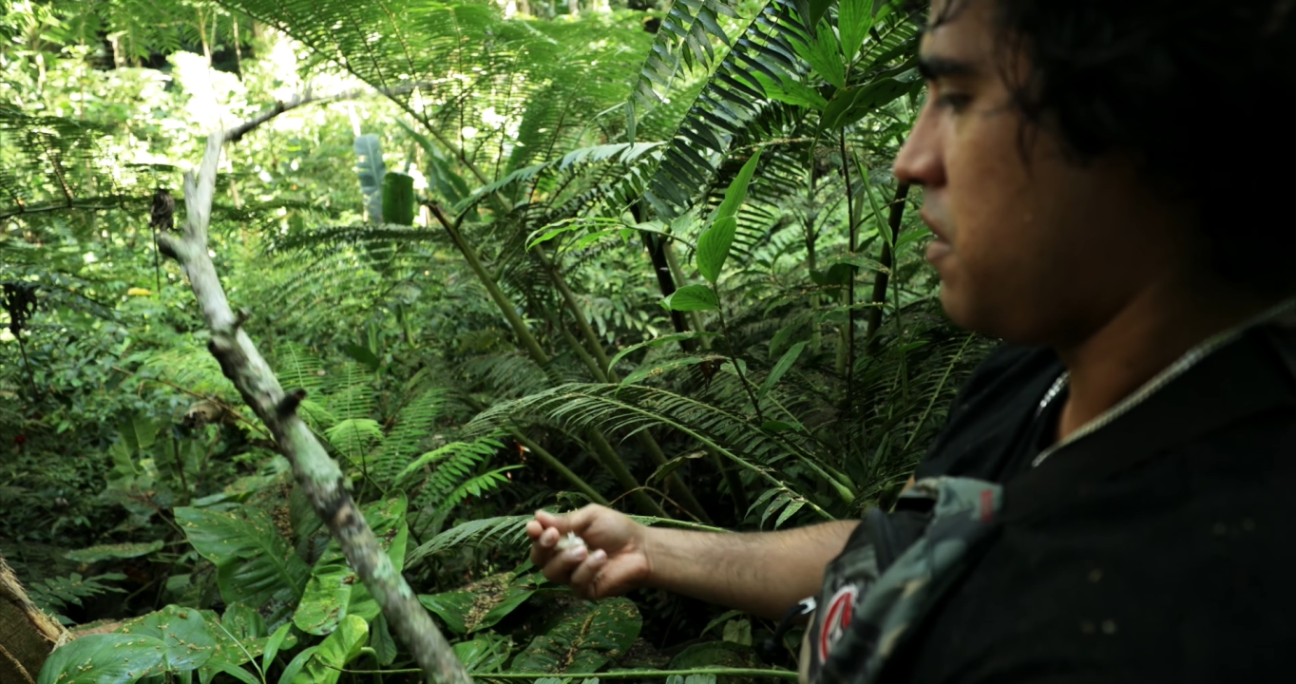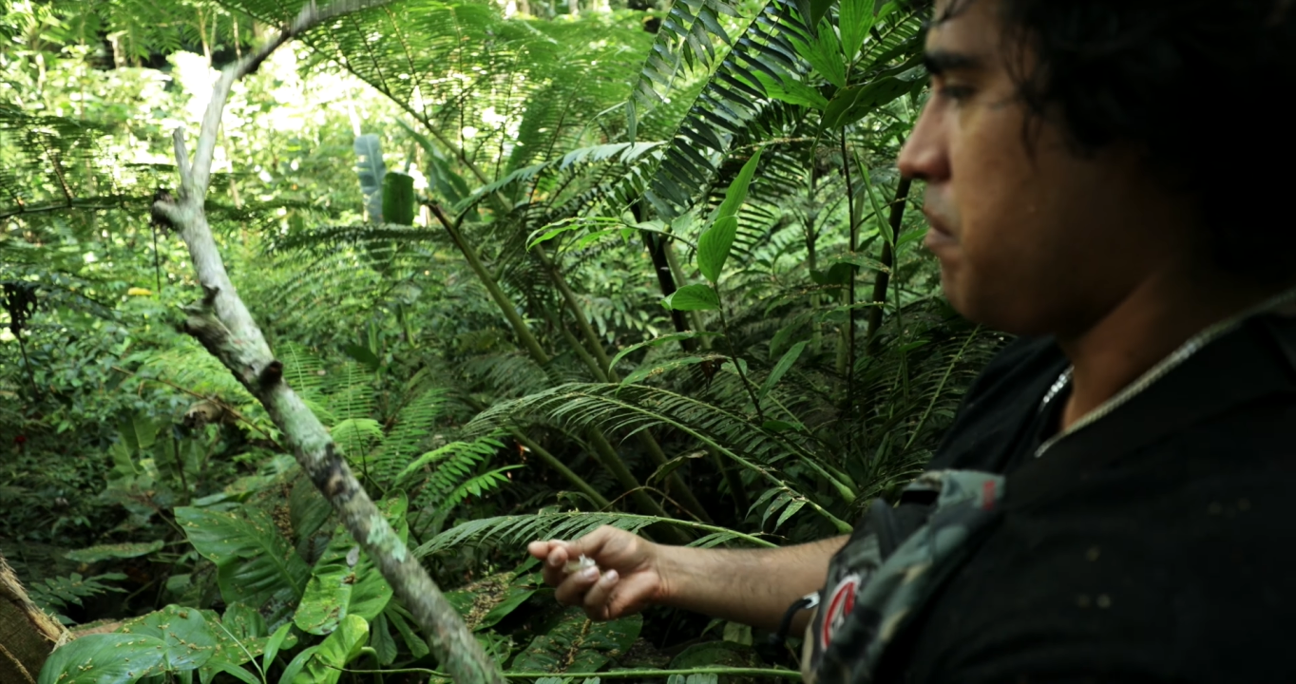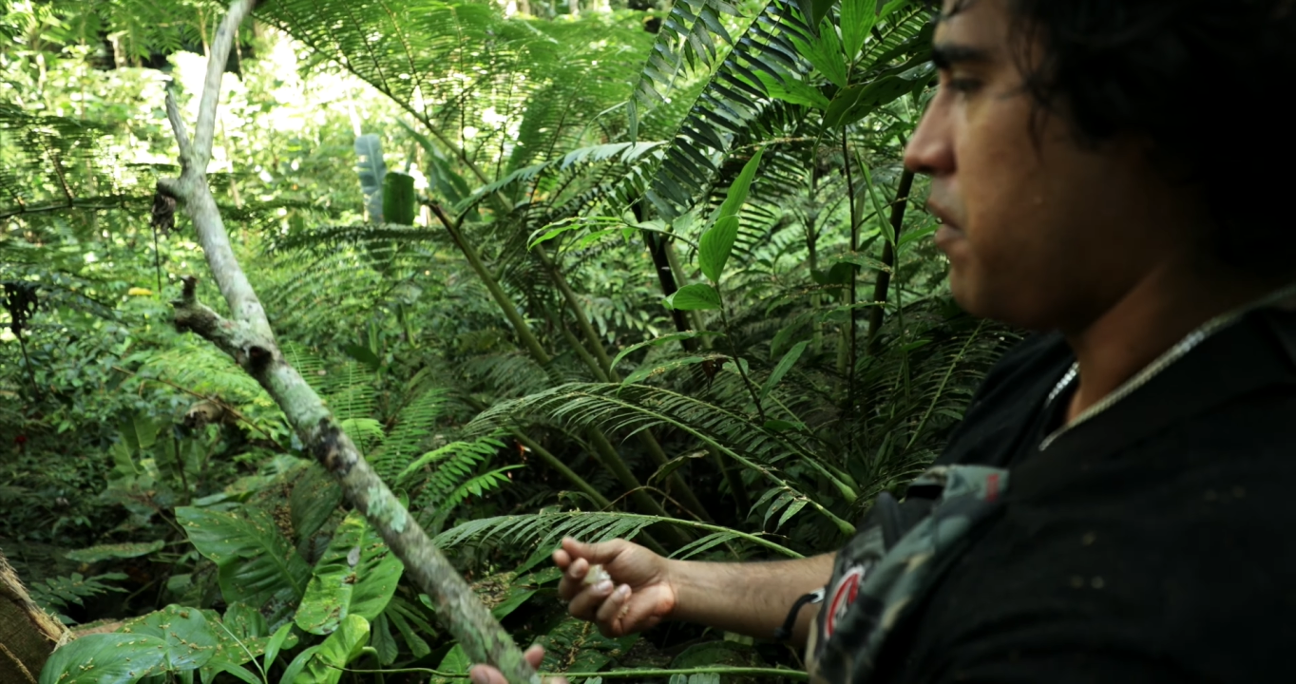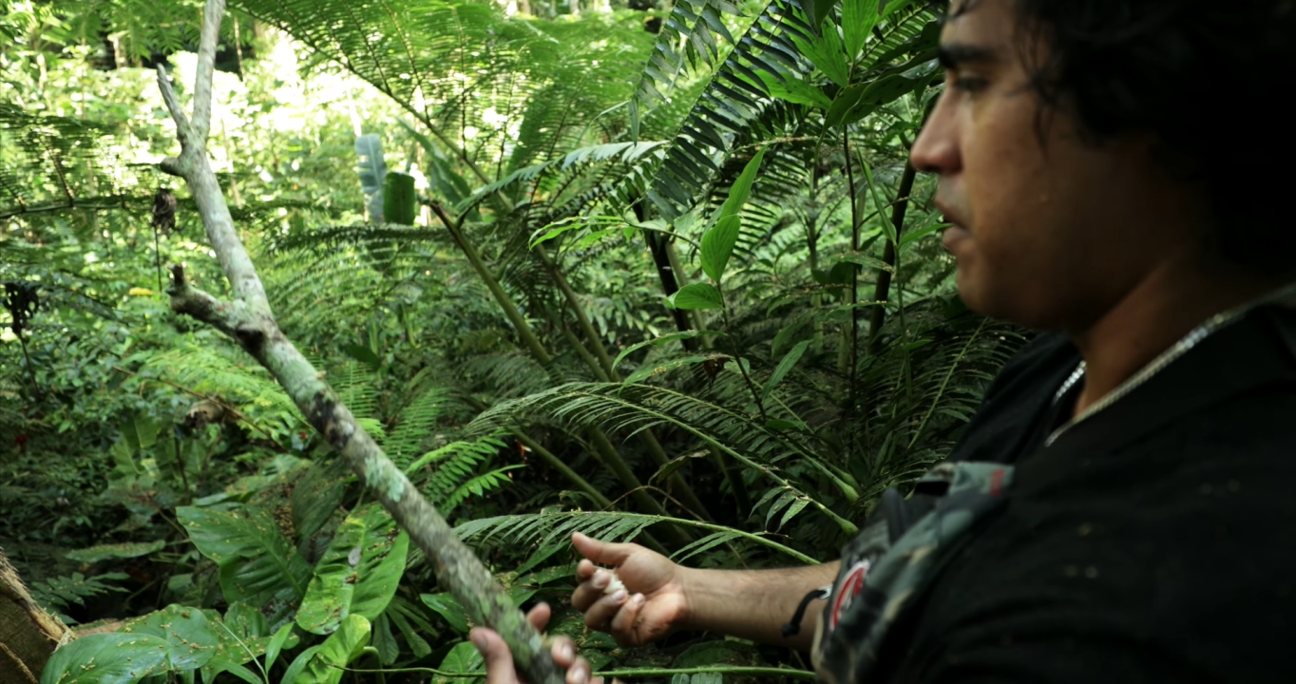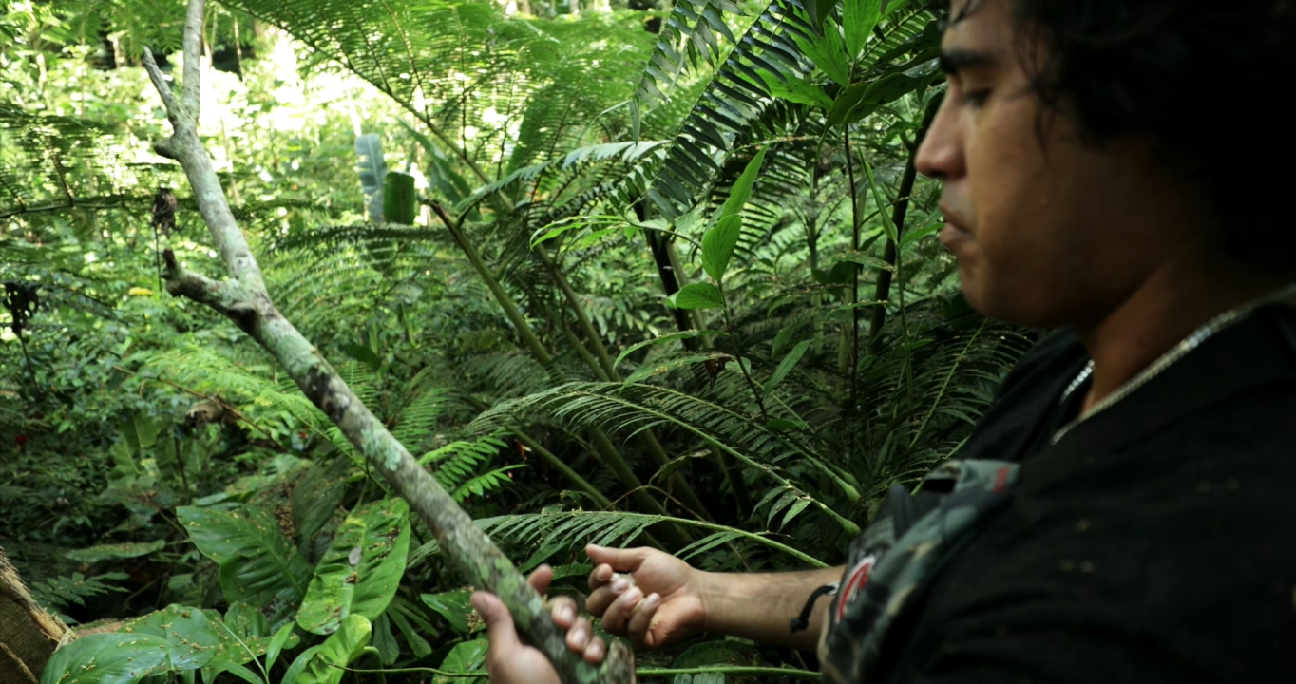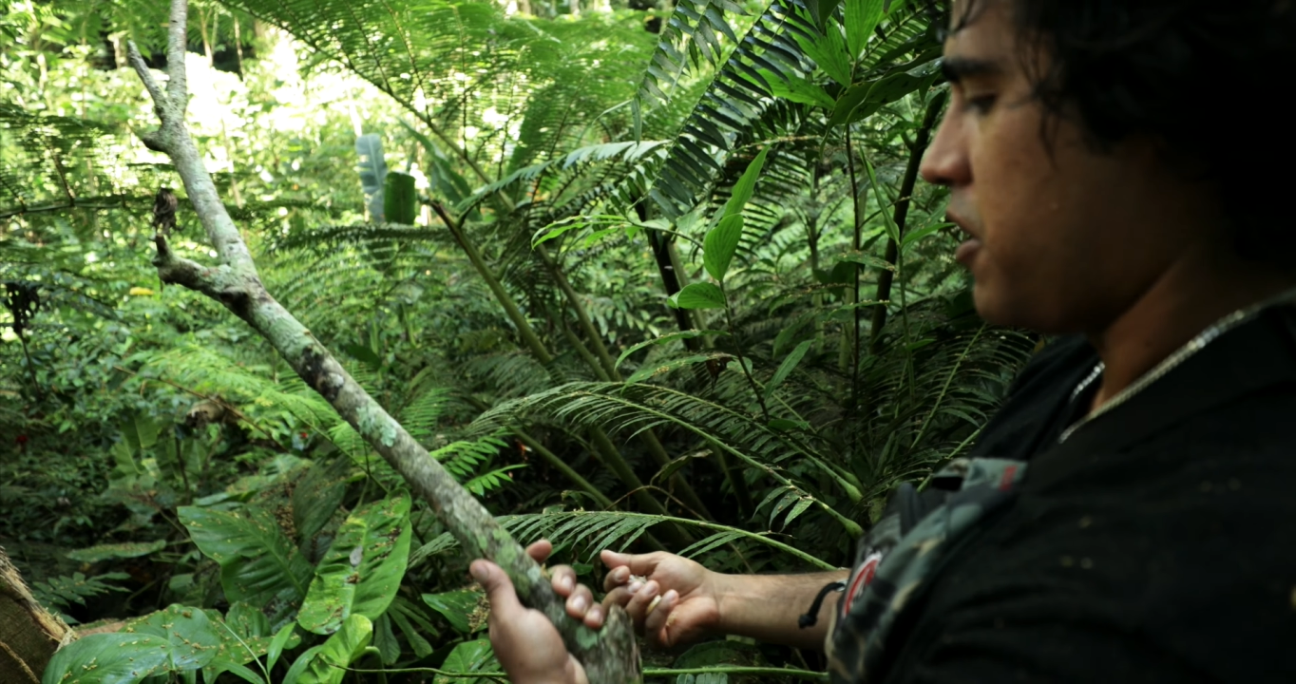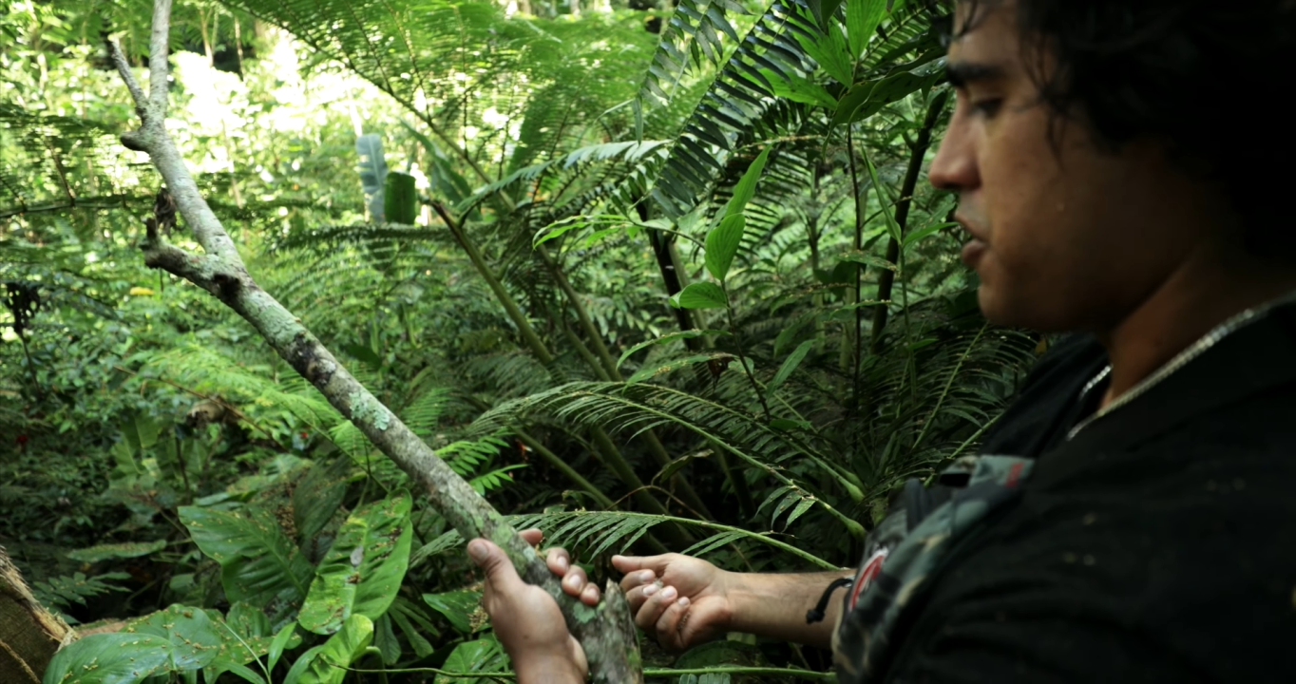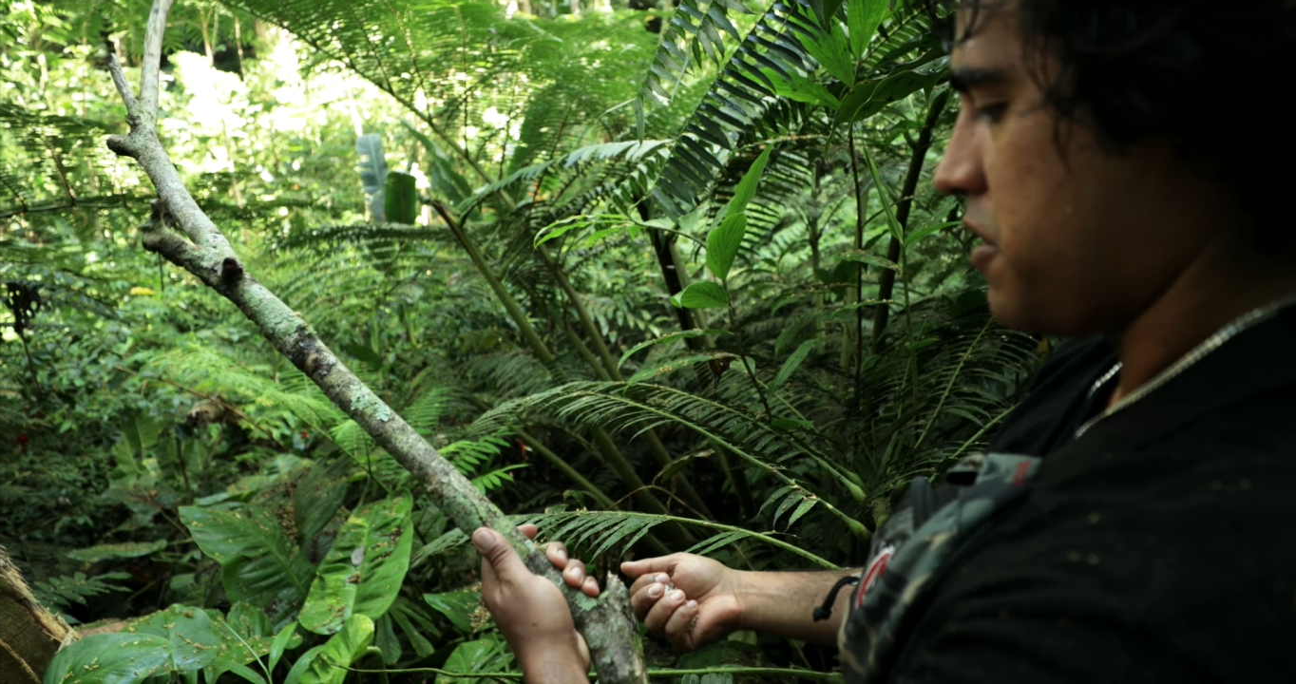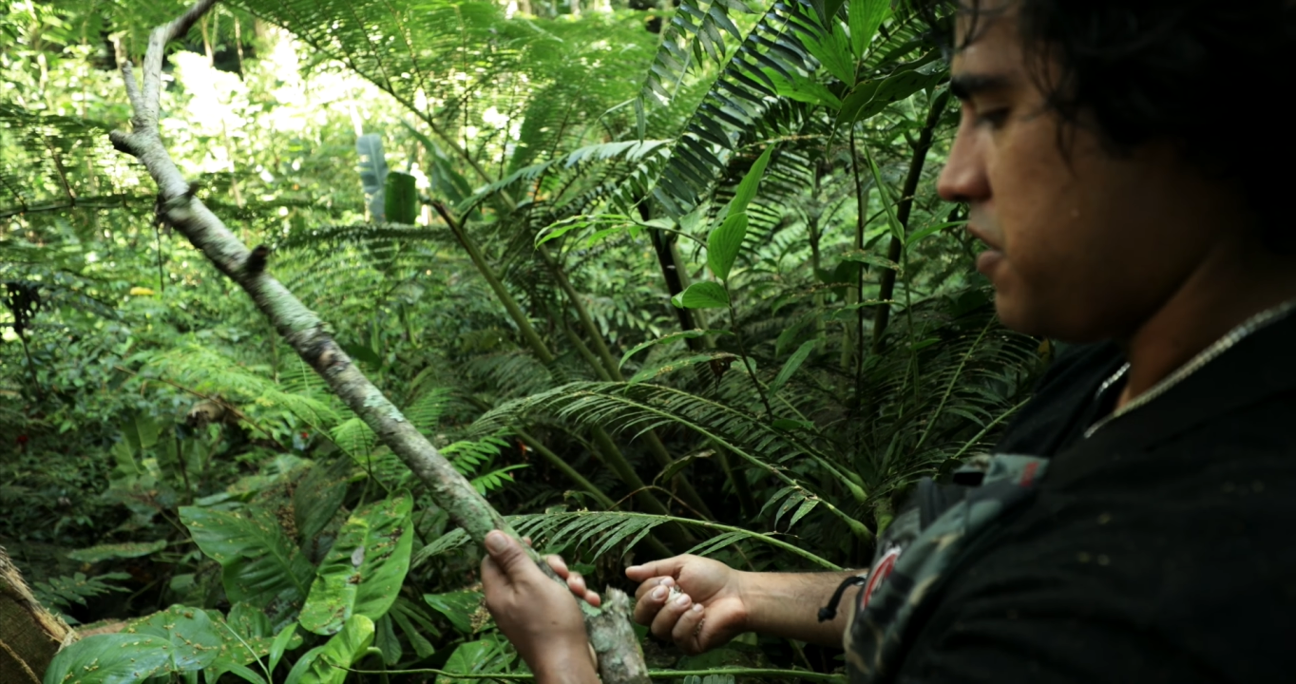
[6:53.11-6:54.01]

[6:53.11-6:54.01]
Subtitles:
and blood pressure